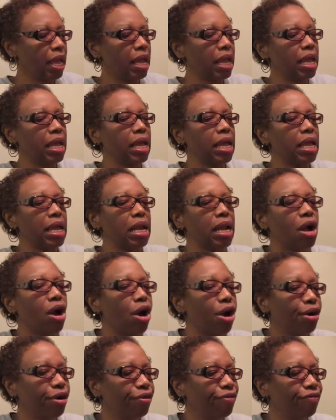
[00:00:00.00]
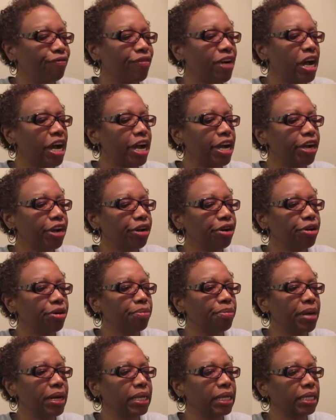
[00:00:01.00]
and Heart of Fire
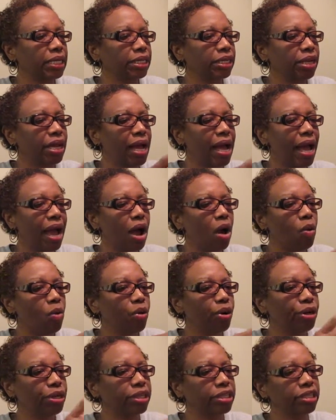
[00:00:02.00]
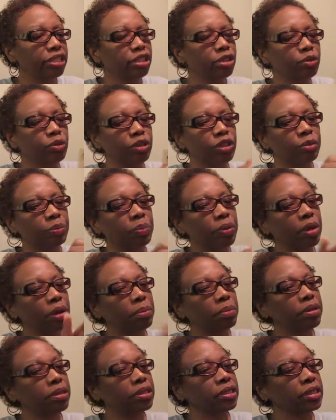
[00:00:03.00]
by Linda Howard. This was
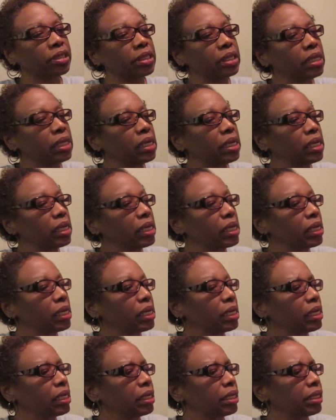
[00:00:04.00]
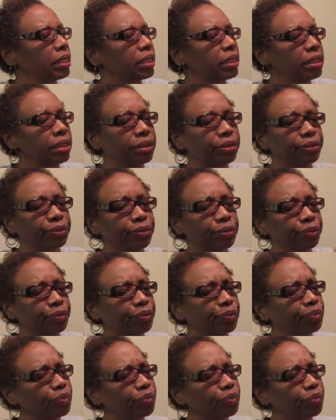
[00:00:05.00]
published in